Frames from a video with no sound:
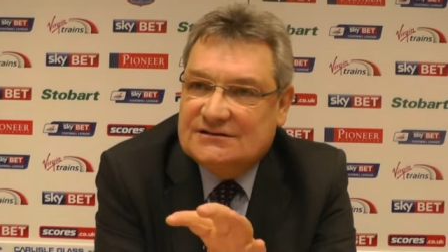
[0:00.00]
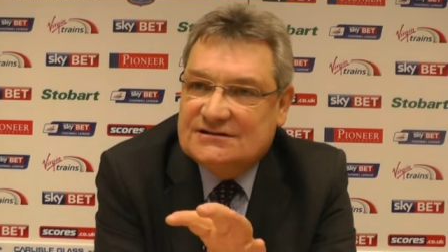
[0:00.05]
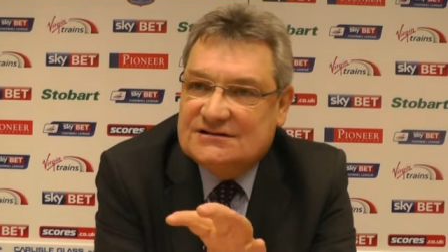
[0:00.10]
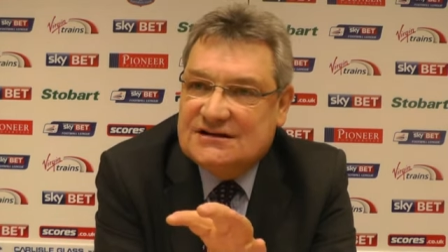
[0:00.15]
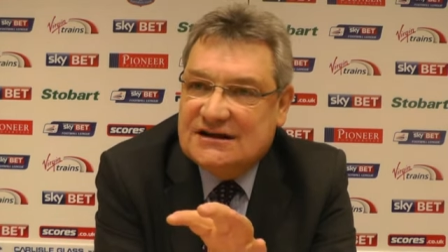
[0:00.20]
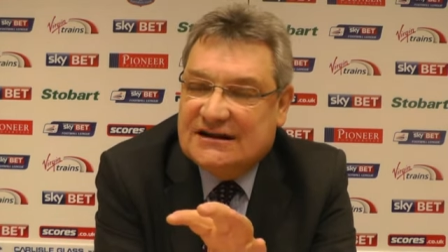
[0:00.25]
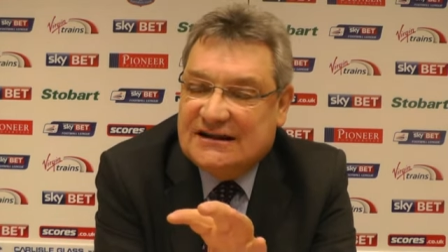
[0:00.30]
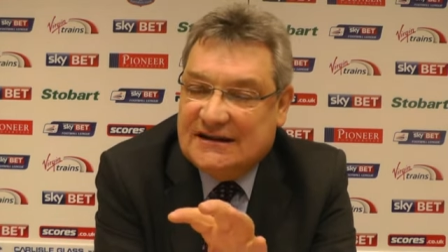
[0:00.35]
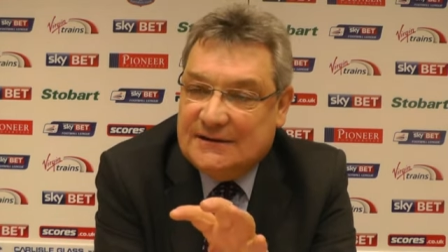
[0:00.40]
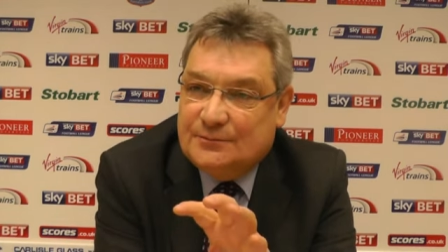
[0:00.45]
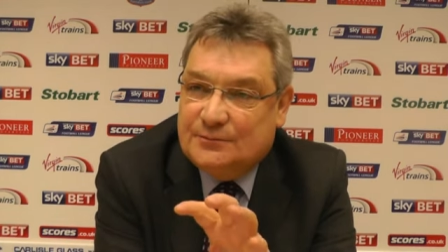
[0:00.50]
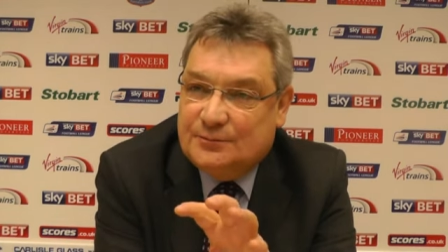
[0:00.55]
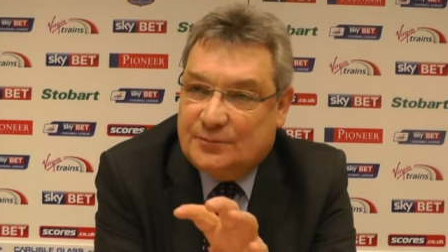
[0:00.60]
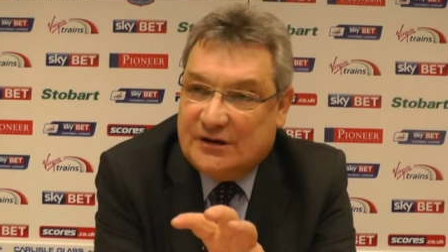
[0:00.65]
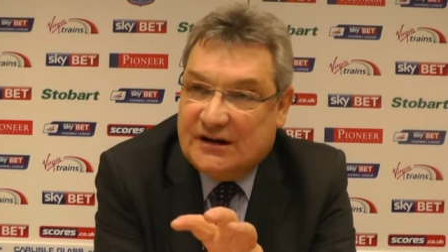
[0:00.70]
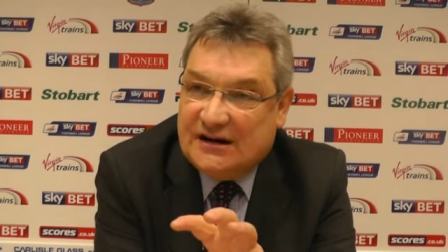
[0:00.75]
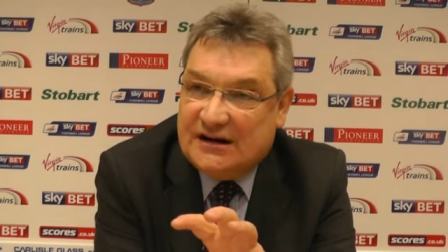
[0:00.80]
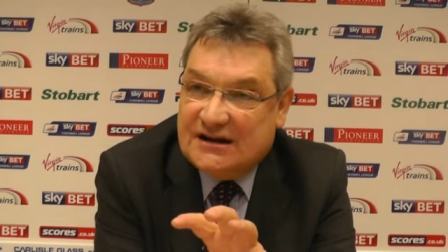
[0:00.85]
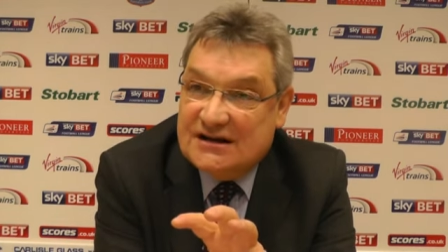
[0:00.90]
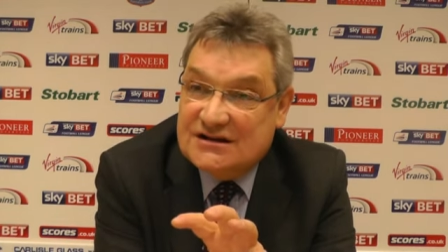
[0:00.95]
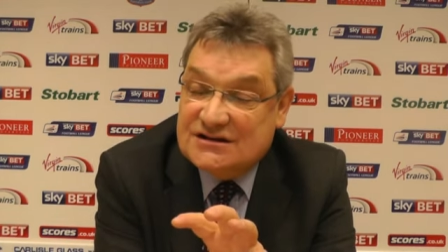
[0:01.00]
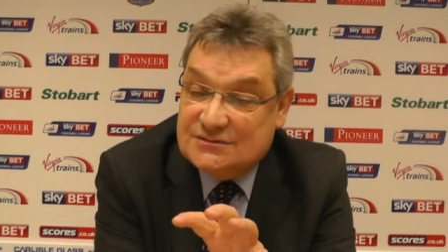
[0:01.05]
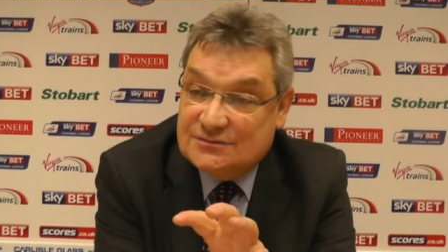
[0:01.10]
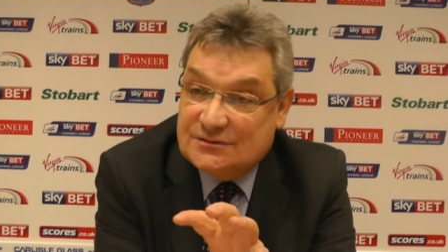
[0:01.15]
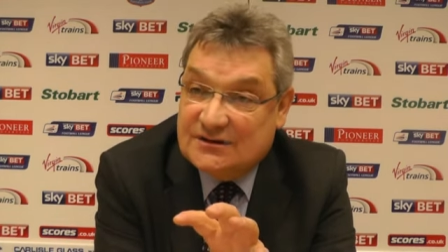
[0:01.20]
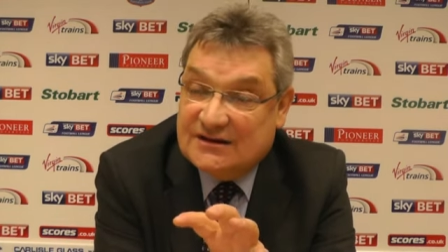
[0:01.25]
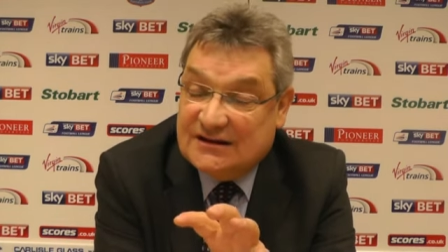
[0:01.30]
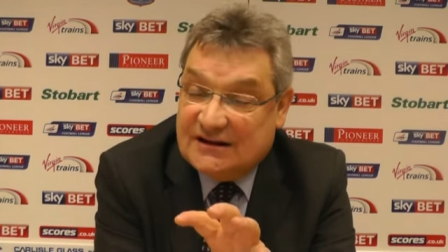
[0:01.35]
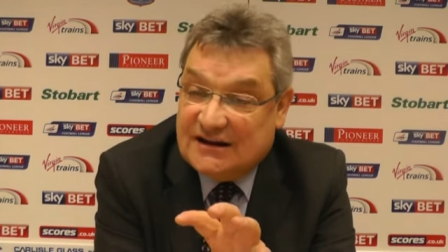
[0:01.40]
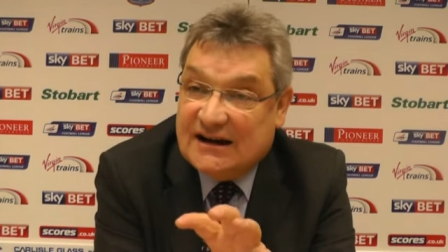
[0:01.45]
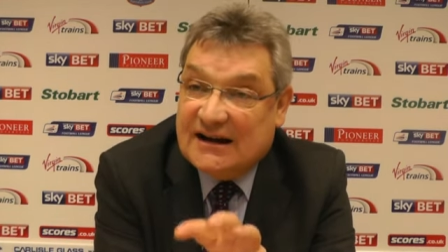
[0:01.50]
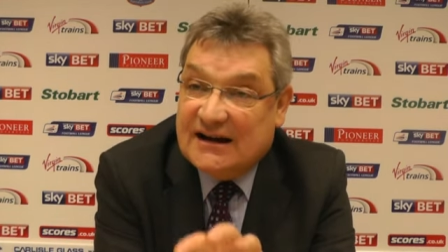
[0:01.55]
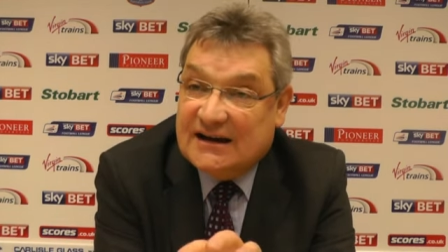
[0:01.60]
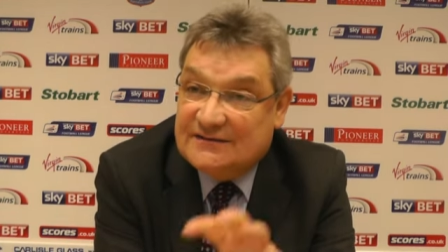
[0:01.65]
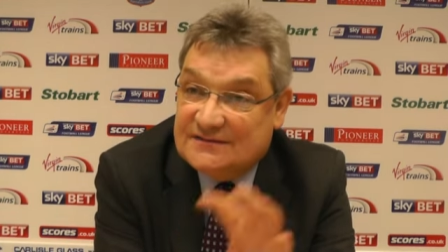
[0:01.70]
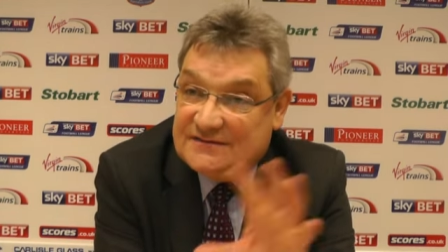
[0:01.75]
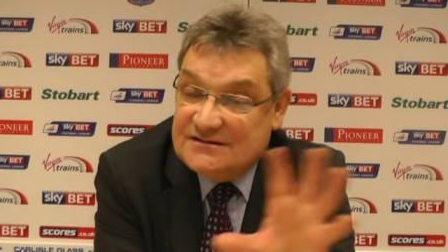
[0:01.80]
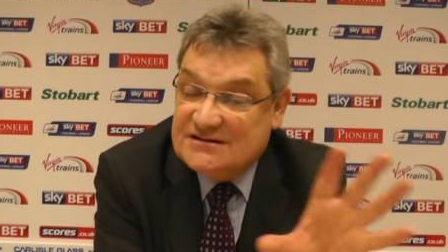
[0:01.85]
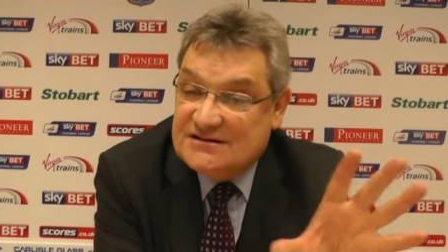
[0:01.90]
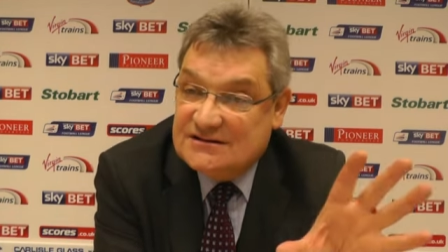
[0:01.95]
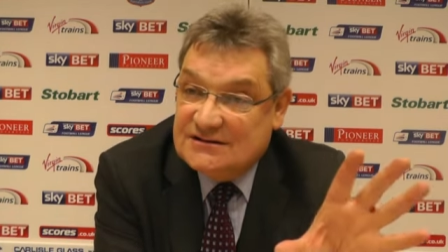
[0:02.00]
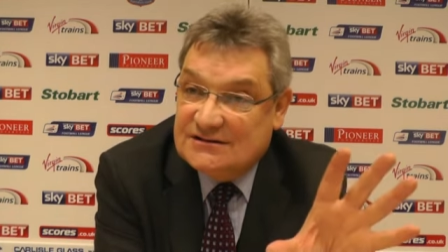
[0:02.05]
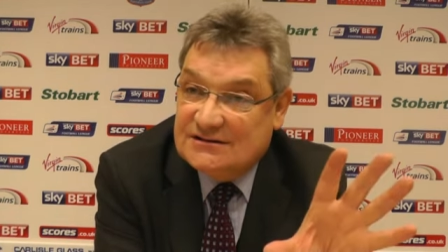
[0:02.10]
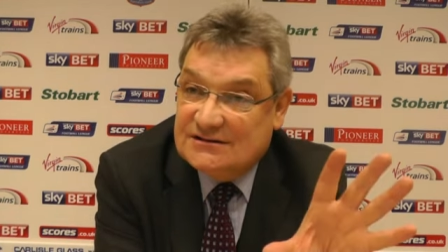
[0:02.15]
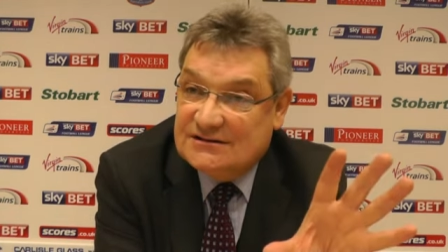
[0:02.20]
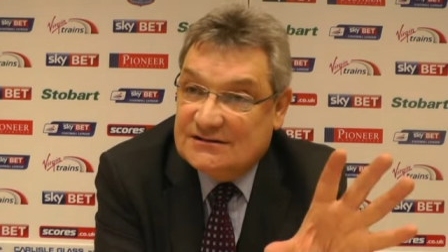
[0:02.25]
to keep pace with the haves